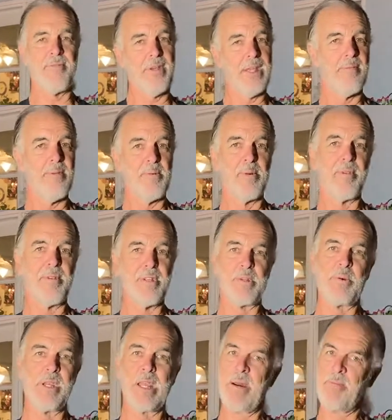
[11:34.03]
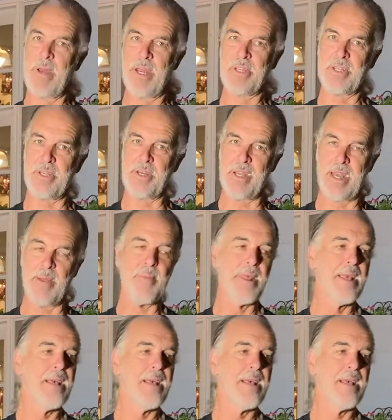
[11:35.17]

give you one this week, I'm not sure yet,